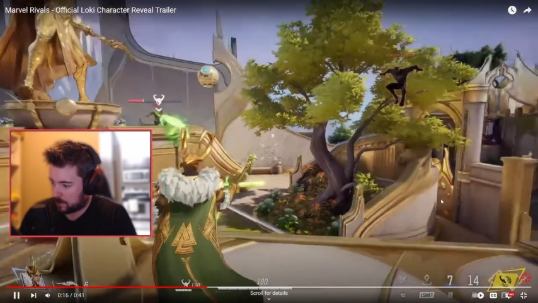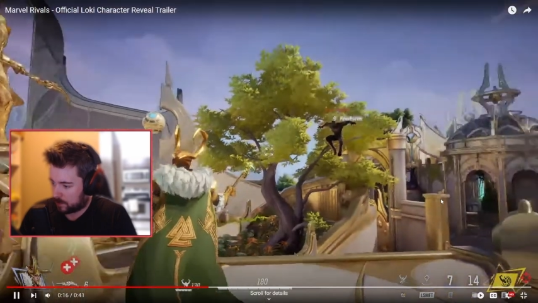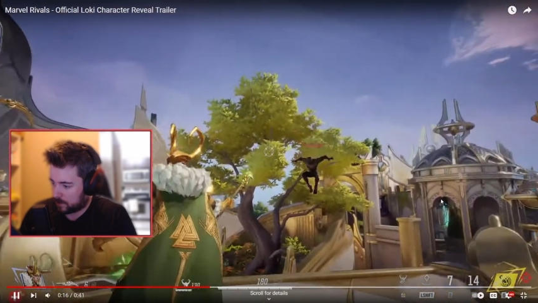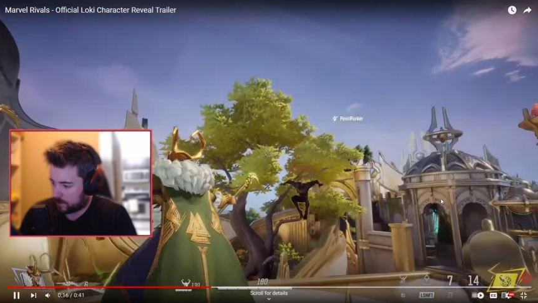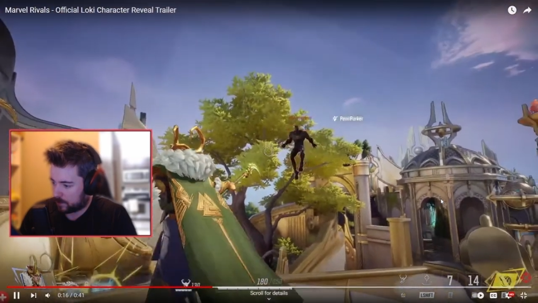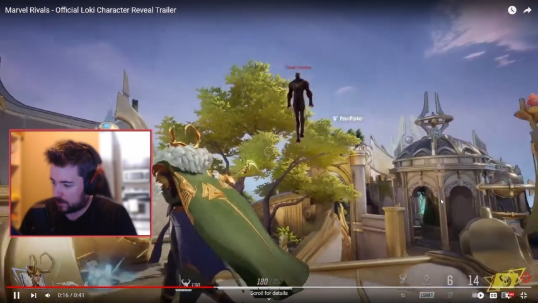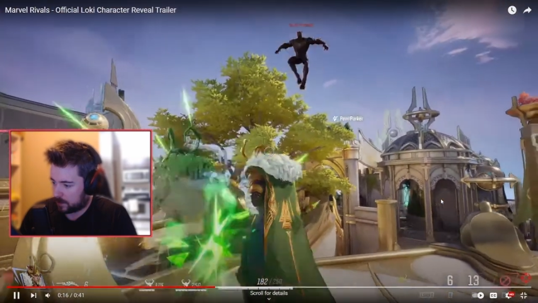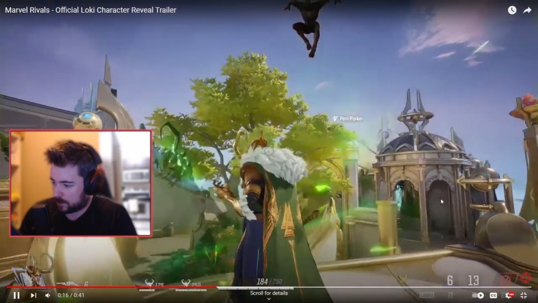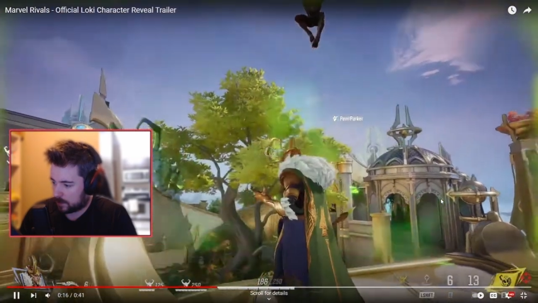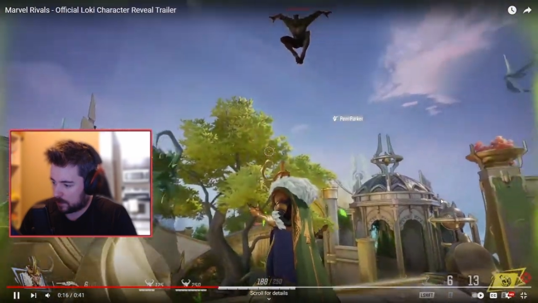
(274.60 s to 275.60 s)

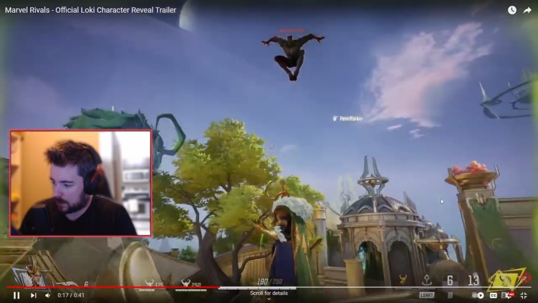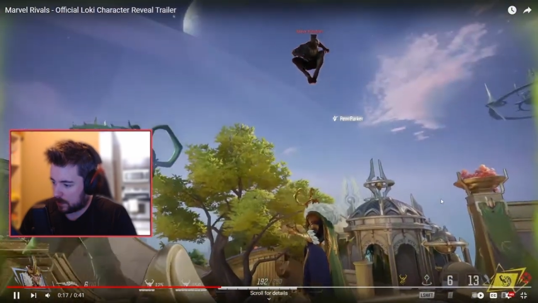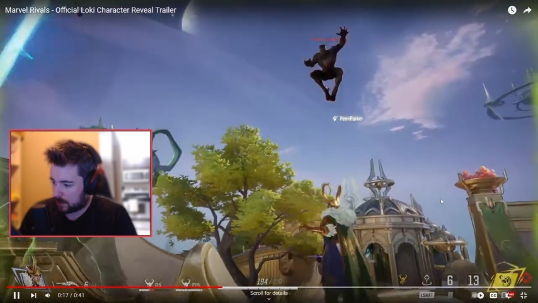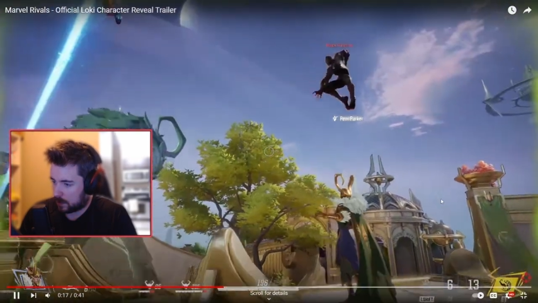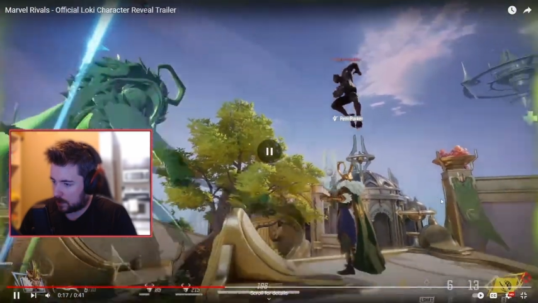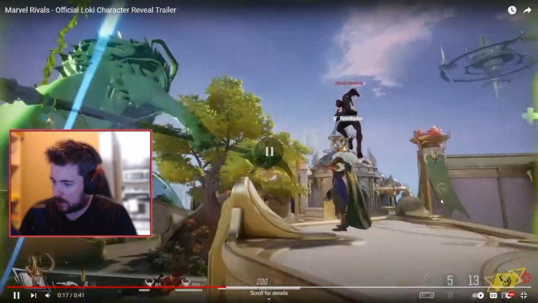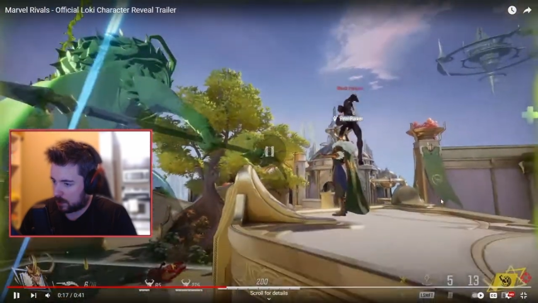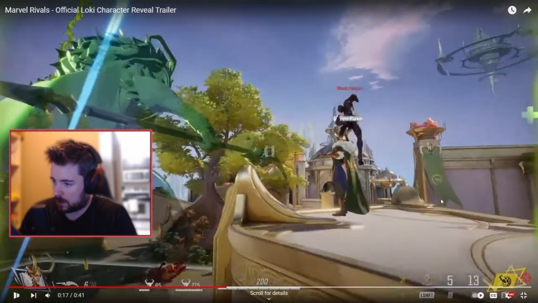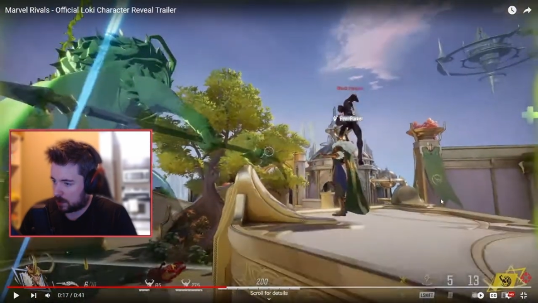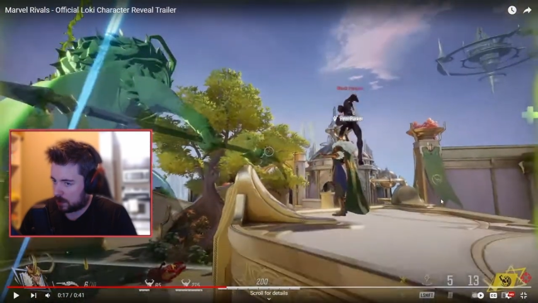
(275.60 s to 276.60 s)

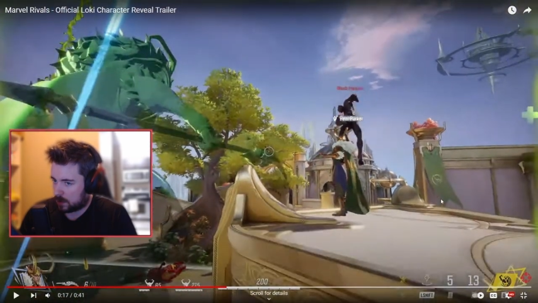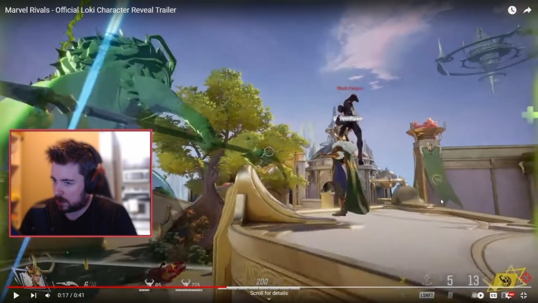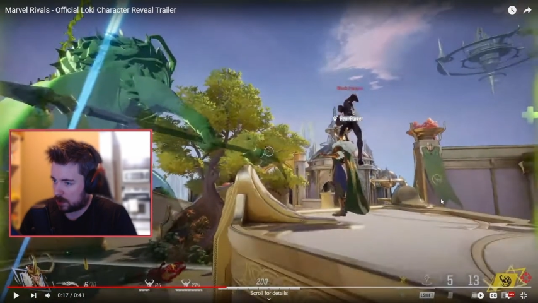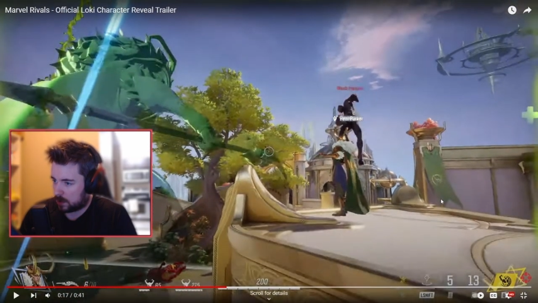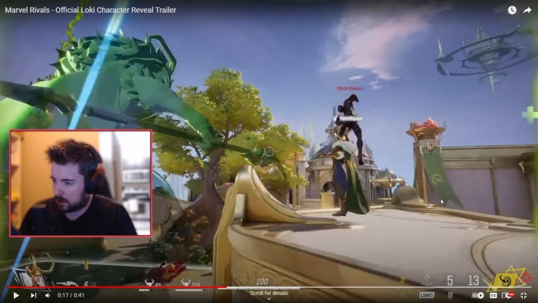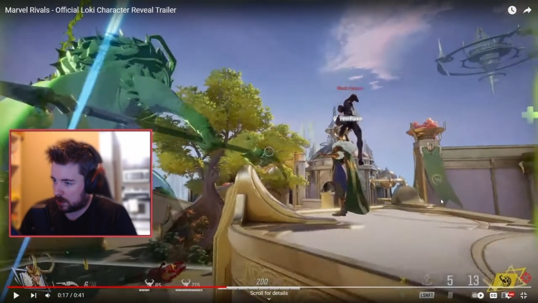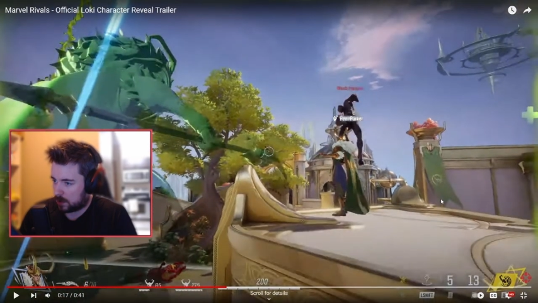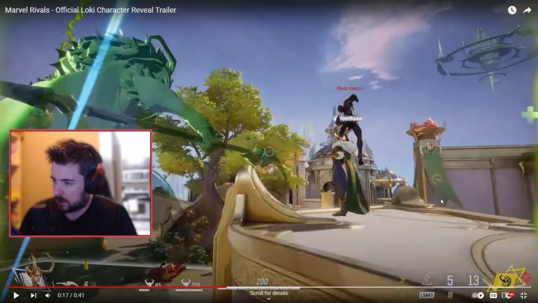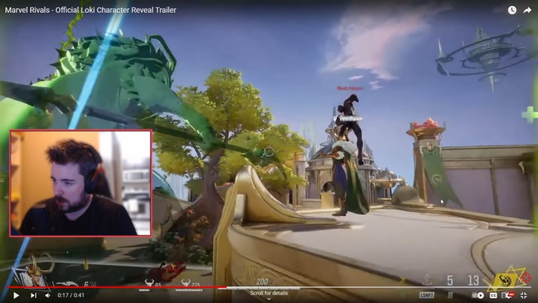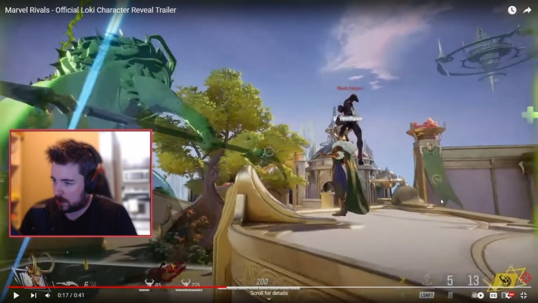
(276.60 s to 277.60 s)

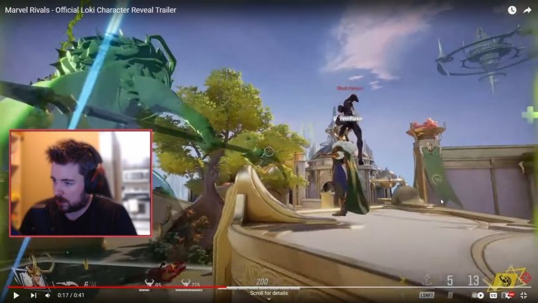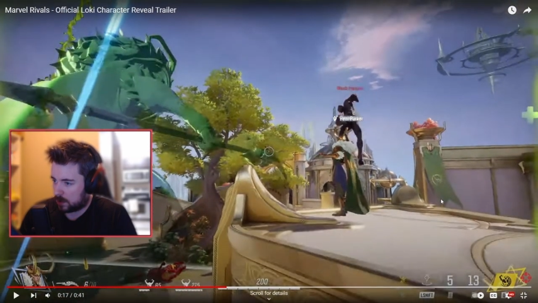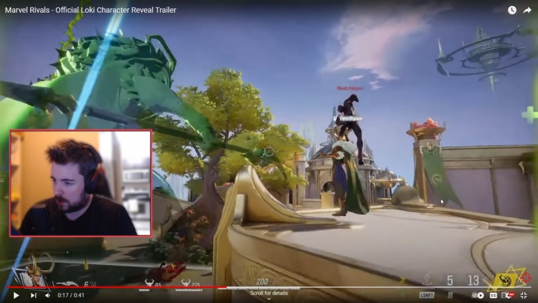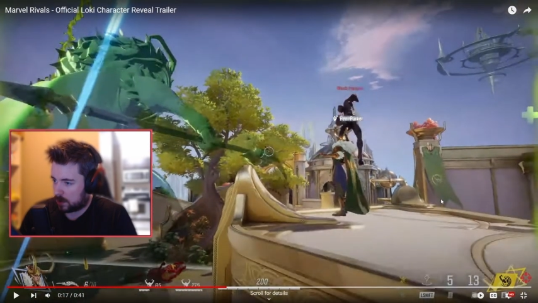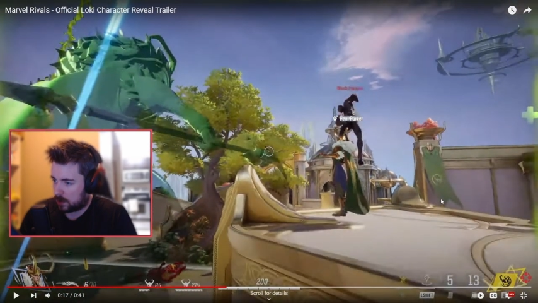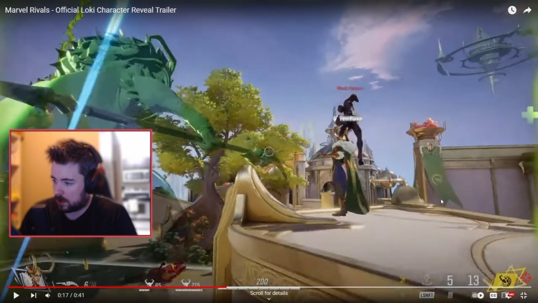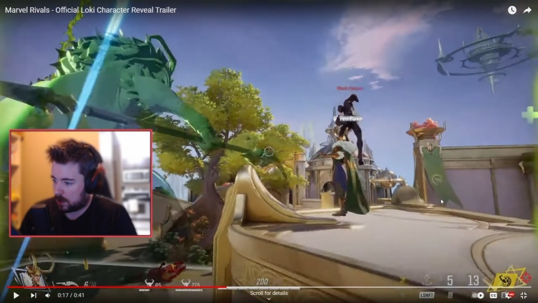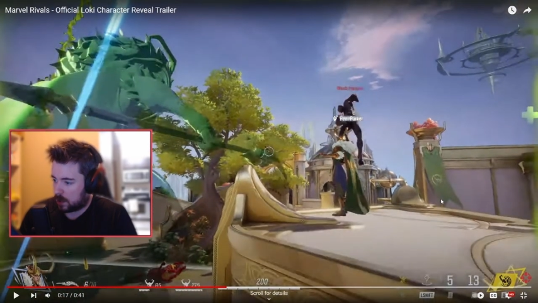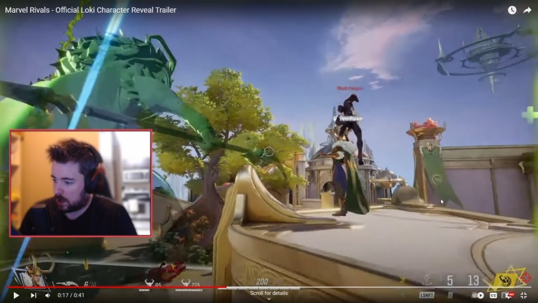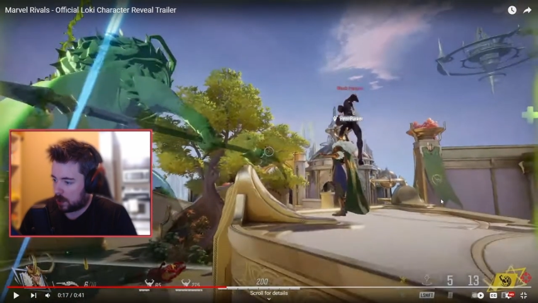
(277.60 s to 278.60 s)

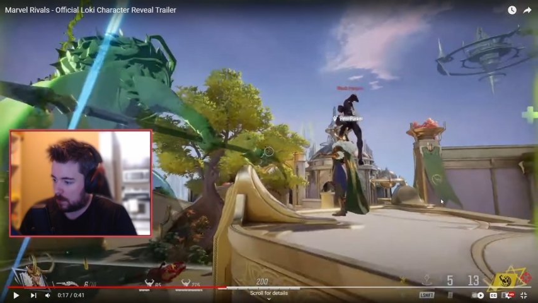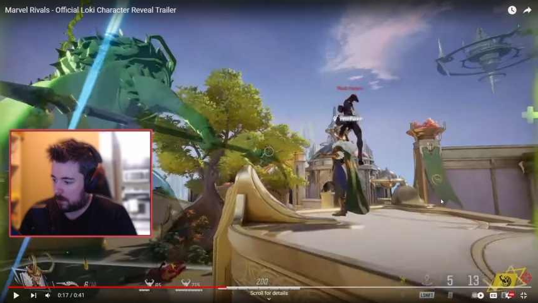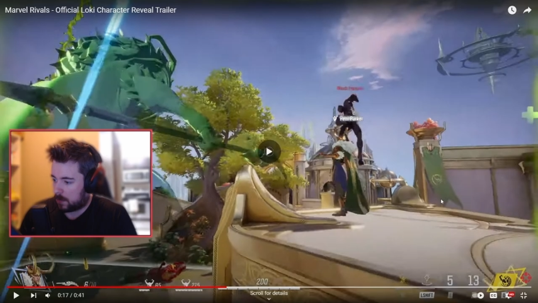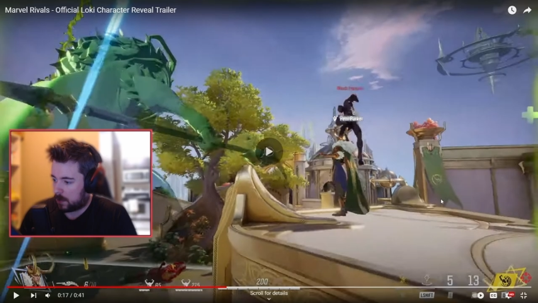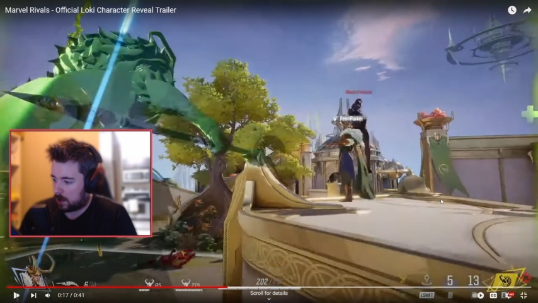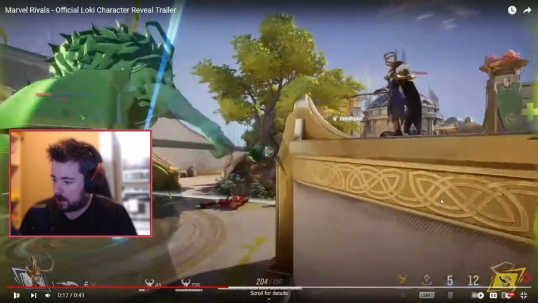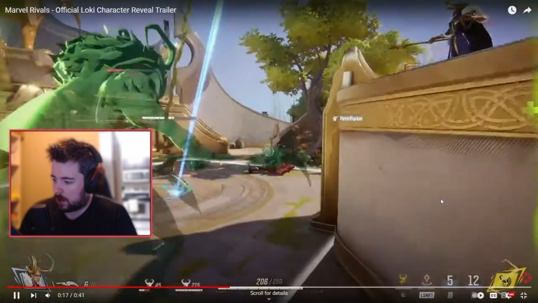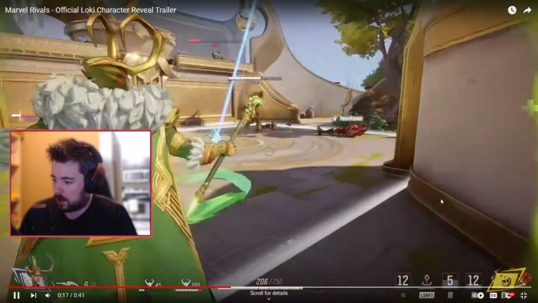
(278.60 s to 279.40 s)
[no speech]